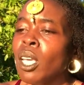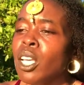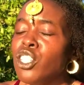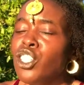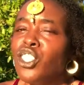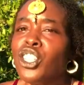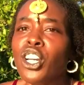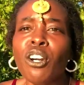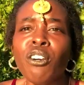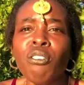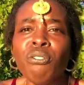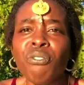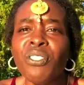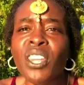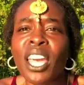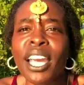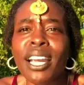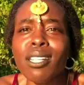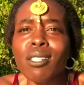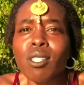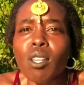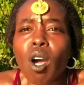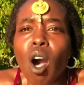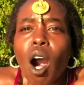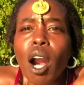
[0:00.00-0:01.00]
Certain
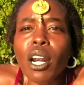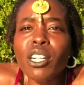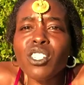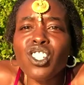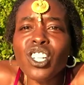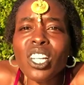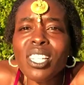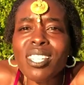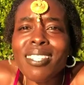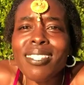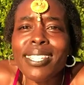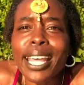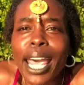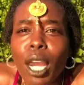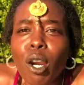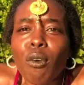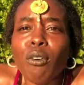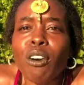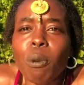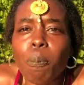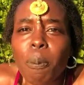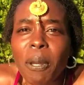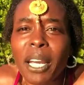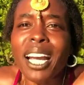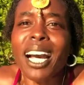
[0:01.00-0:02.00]
things are just
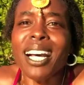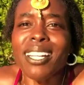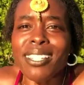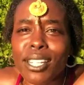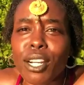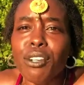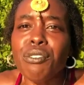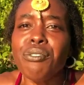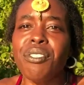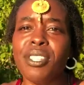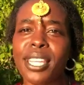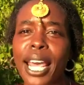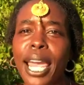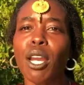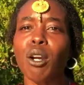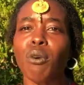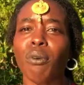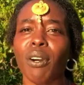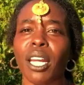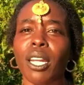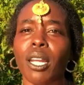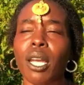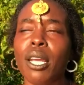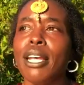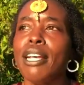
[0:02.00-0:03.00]
sacred because they're
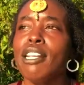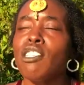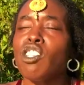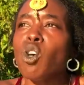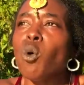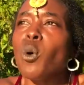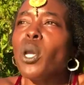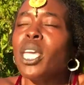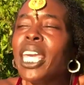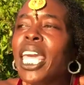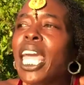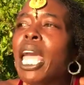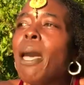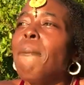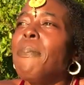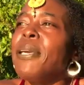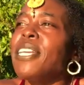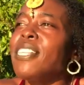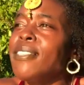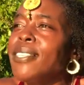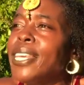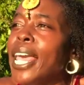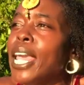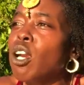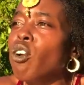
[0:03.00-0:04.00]
sacred. So it can't
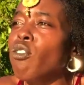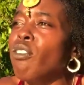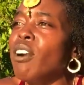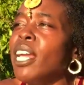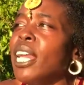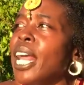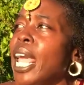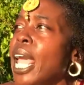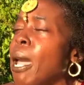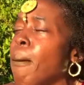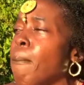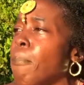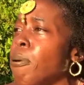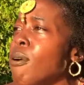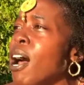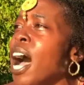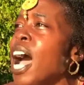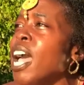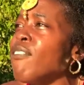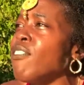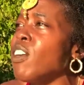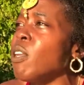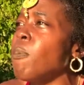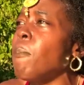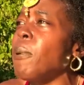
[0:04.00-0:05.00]
be sacred and
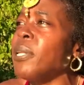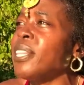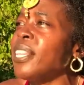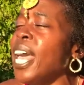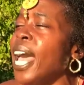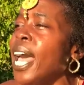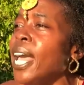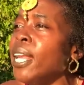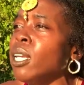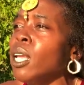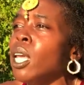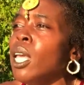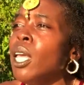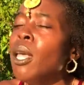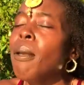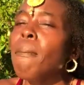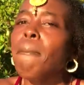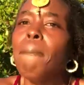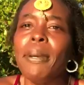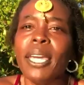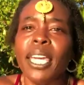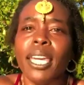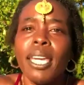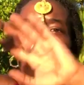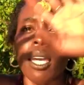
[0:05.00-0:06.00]
private, but then
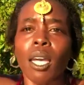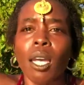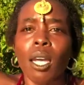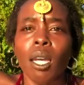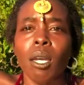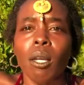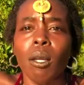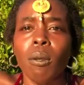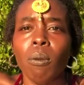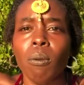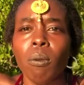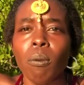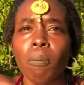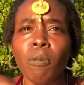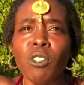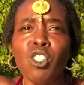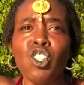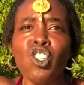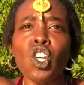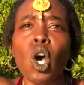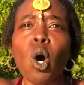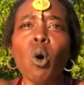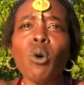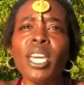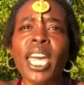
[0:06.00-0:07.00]
be
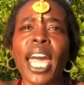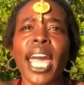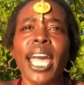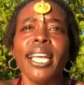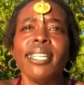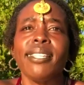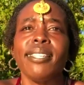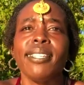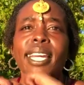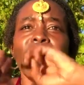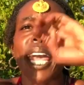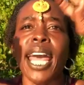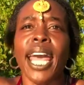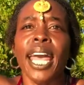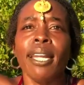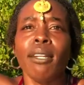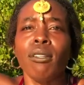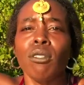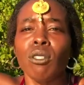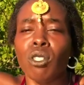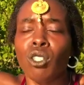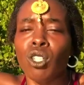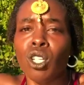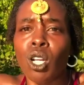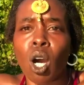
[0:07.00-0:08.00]
showcased
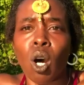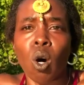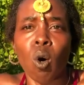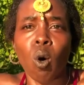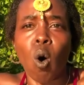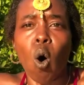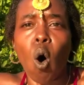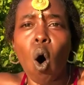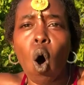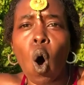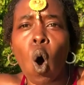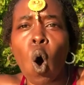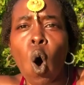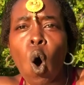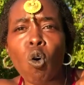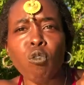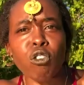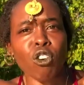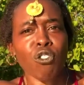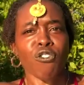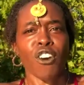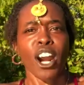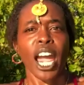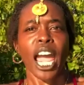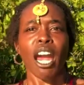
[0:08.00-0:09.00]
and, you know, all
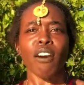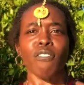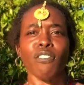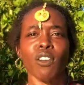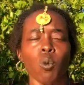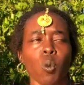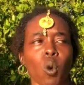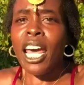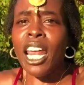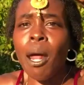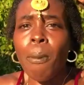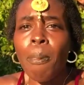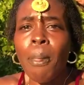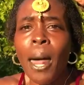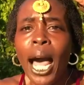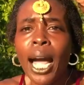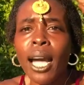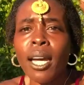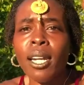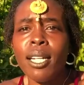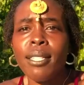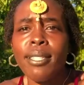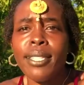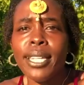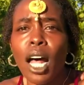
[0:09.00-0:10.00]
over for everyone. And I'm not
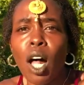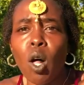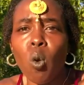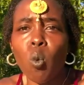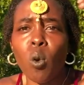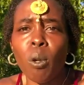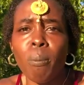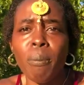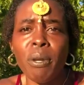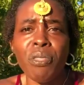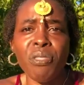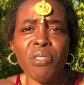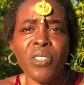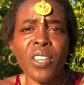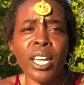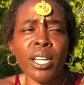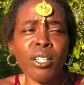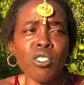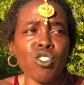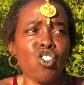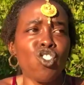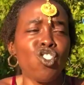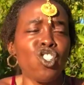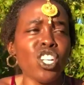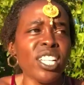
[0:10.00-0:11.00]
going to tell women
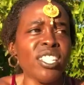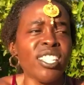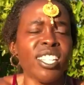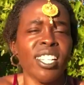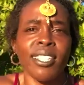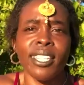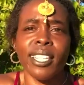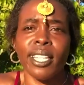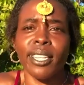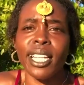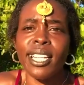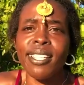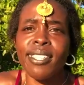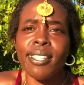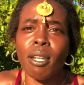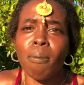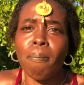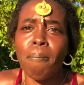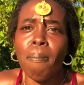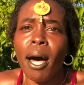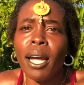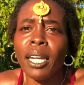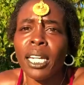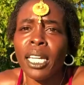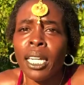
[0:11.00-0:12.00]
things just to solicit
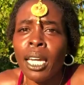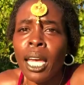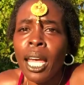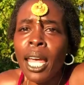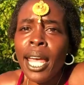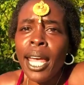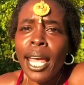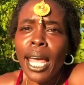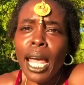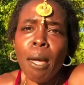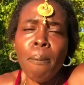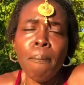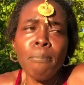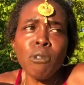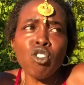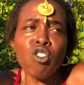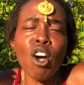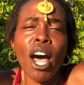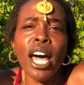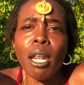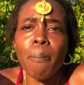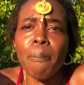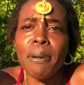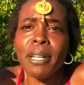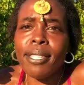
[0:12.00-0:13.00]
money and
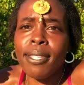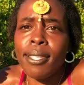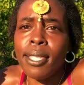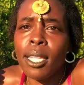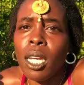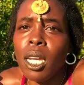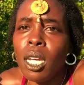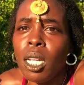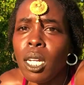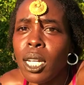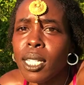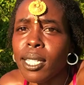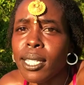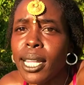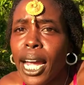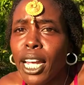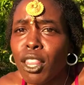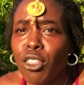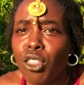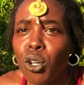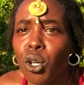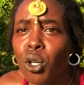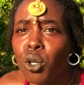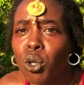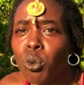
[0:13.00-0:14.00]
try to be seen as
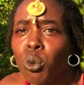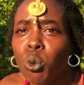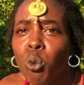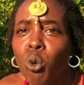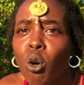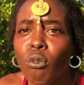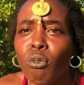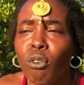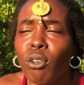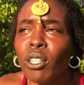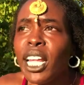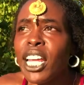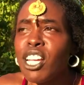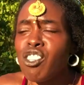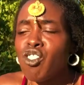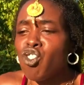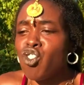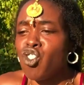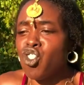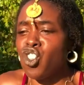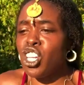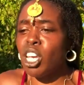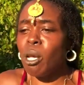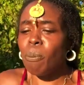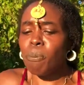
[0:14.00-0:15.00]
like the guru of
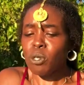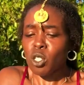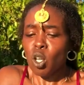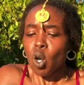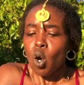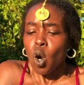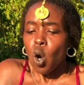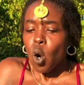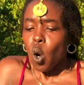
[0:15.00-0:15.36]
relationships